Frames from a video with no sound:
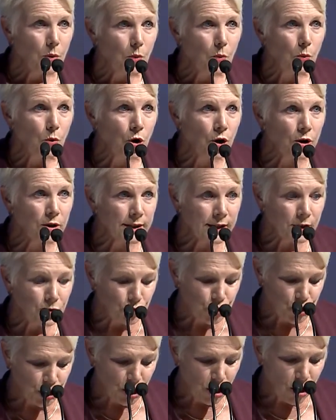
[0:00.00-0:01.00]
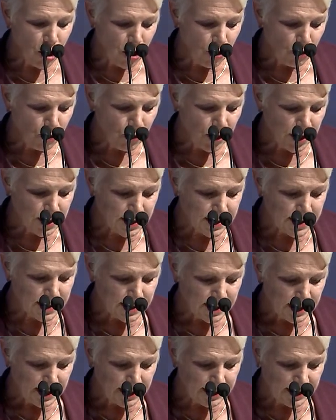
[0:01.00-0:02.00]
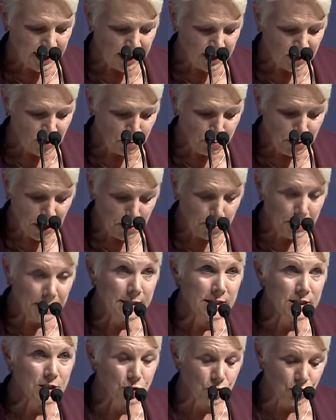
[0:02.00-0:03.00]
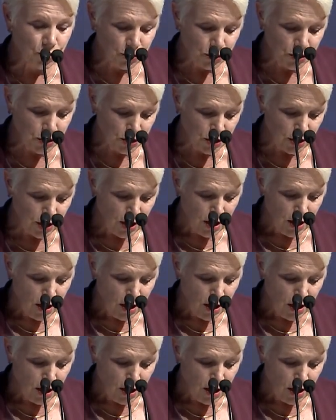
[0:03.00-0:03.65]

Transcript: World Energy Congress, attended by ministers